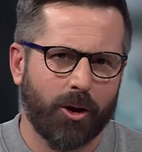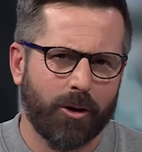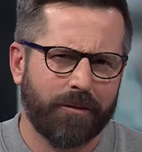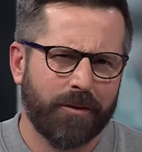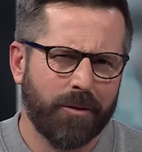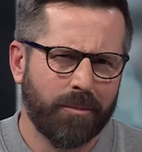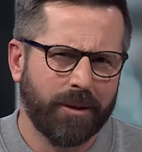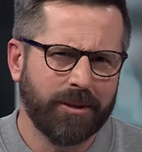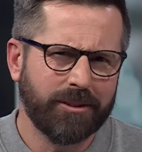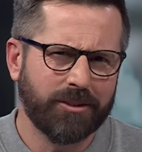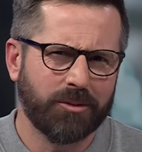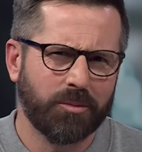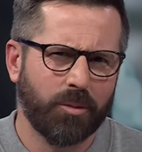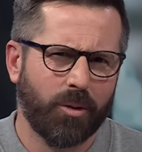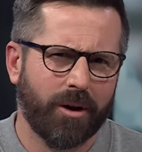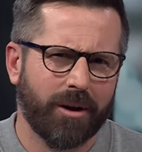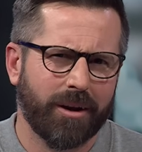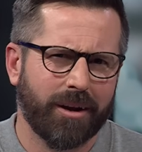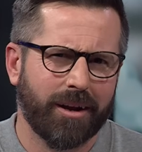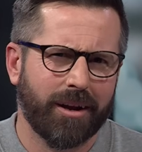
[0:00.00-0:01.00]
if you missed
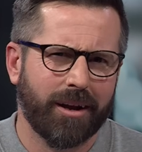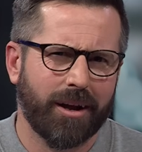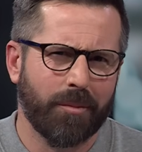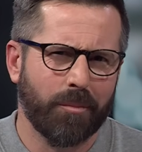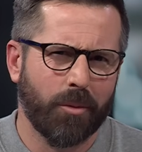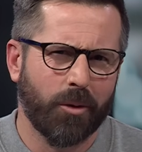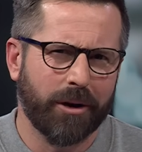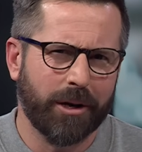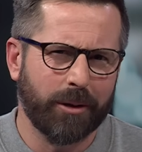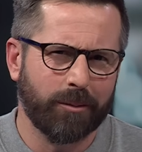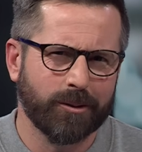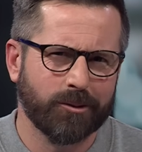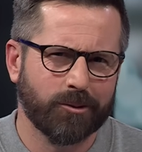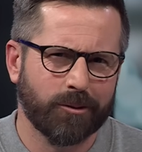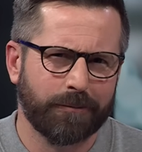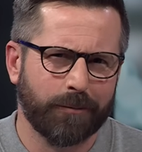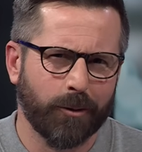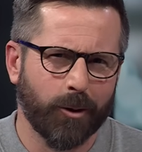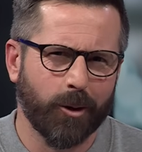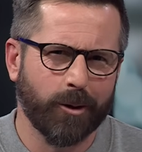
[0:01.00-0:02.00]
what Emoni was
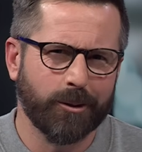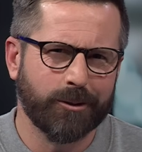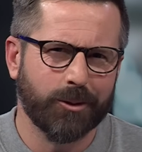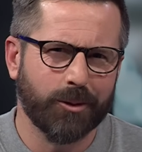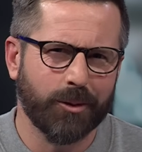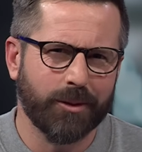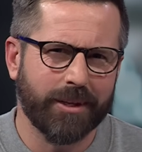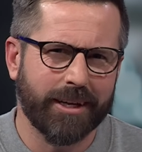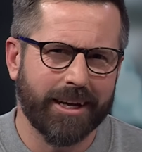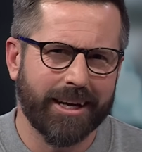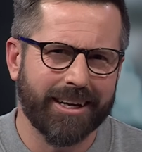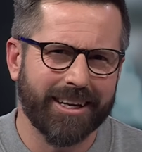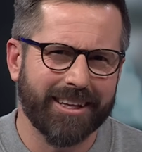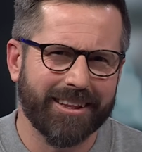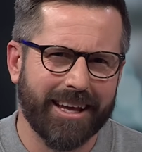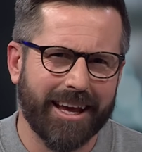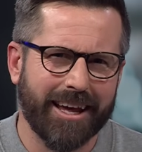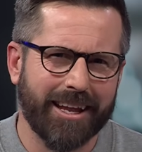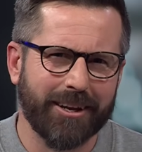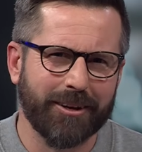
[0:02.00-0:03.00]
referring to at the end of
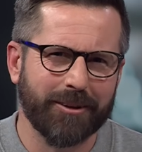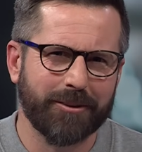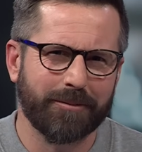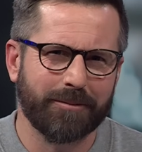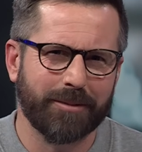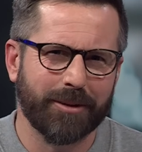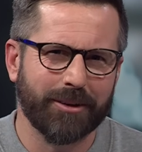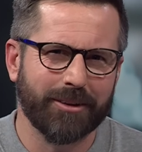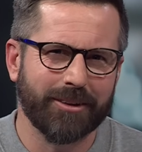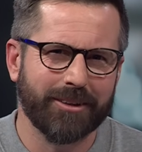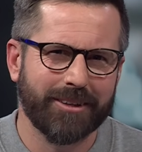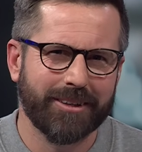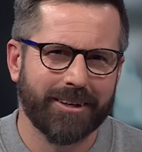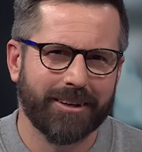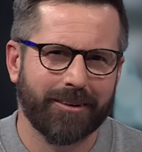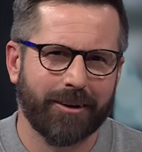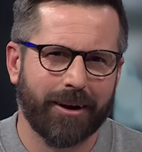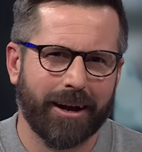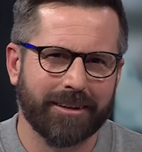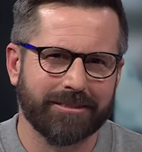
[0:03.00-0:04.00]
that interview,
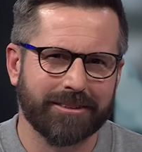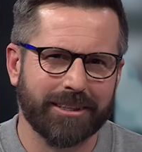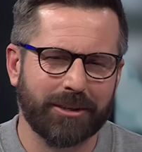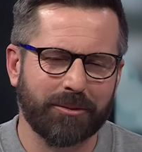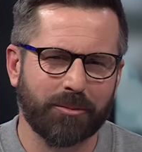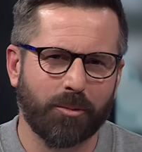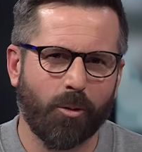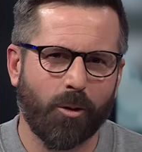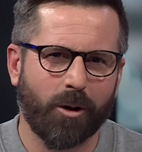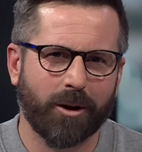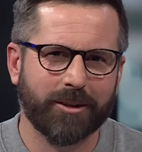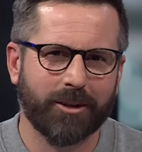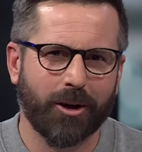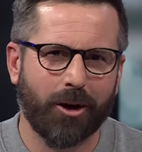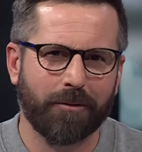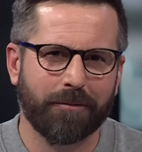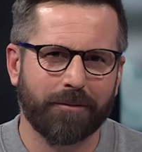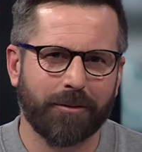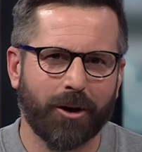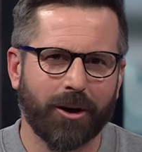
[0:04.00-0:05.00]
as he walked
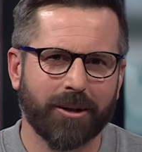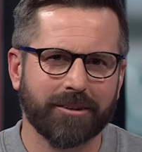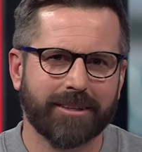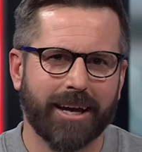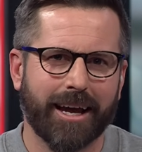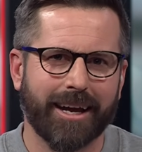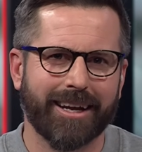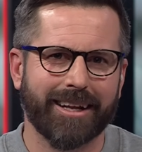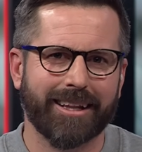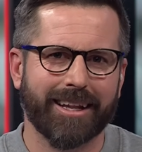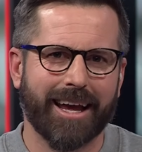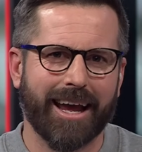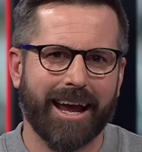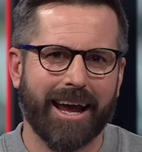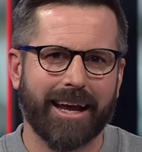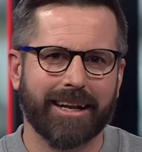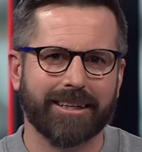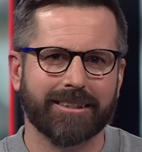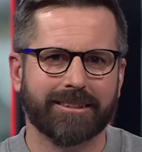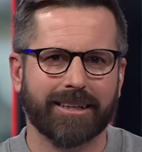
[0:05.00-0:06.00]
off not taking the
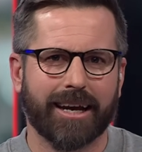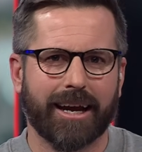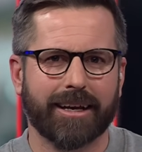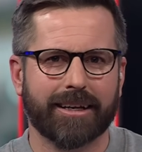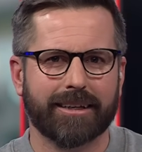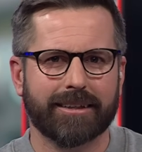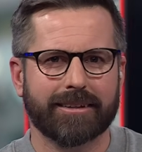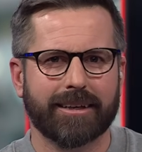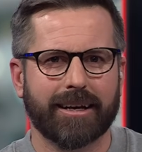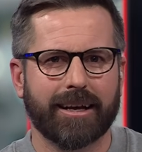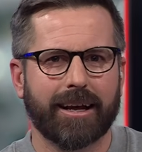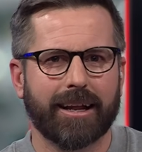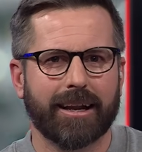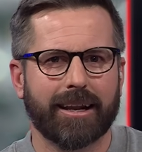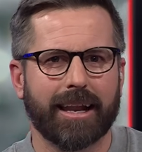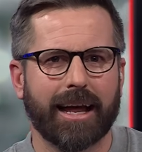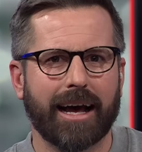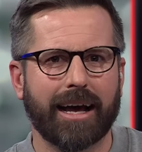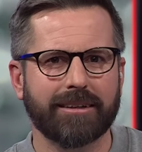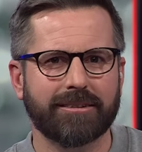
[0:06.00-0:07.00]
handshake,
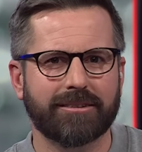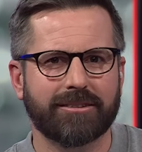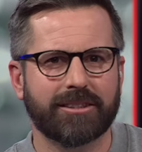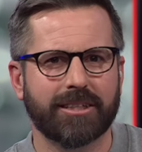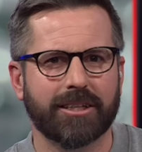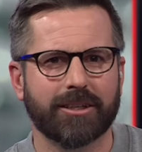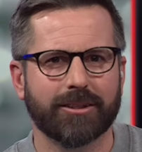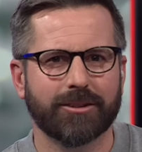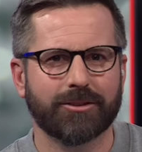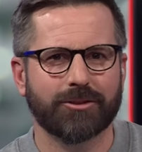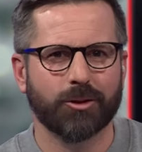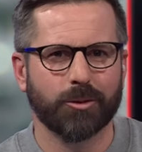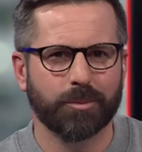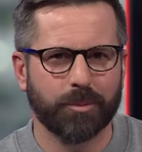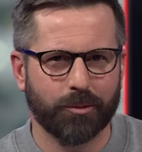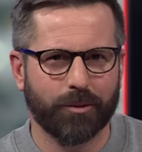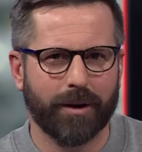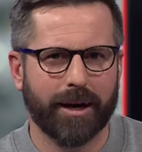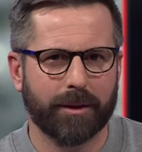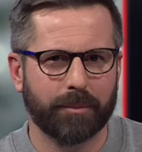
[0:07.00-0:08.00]
last year in
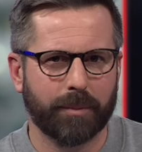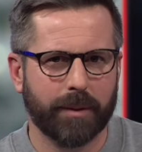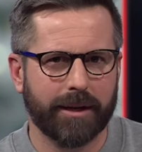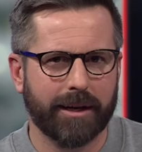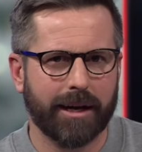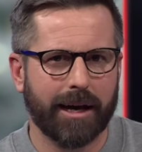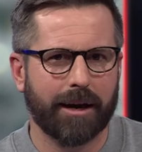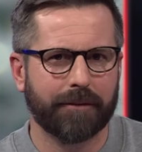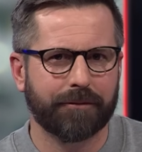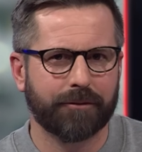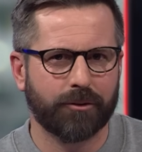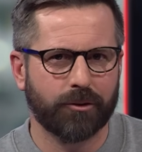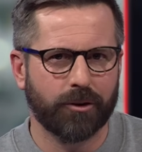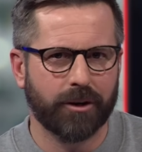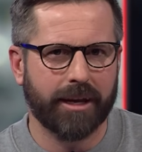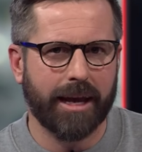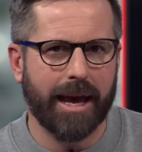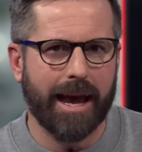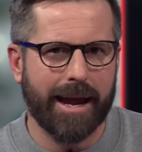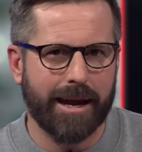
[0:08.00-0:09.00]
Super Rugby, after a
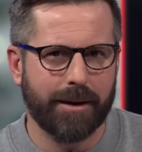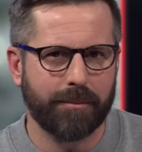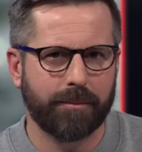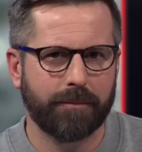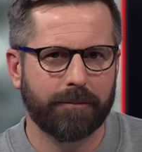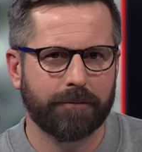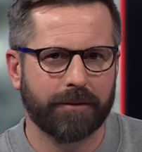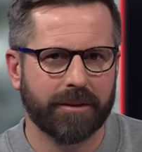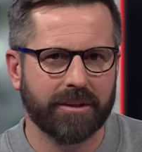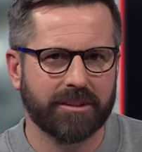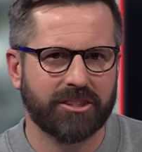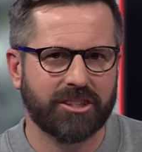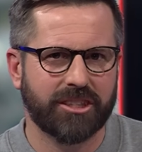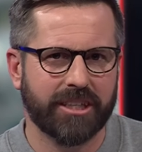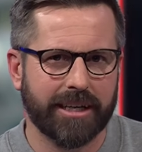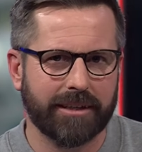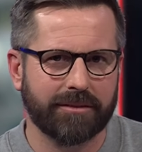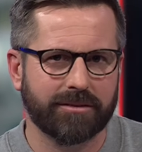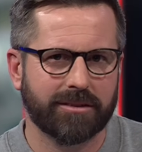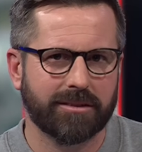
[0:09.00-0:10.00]
game for the
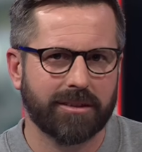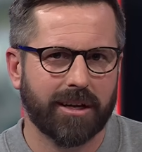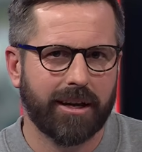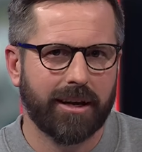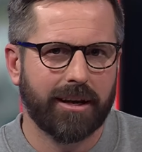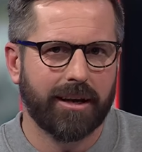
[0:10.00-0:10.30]
Chiefs,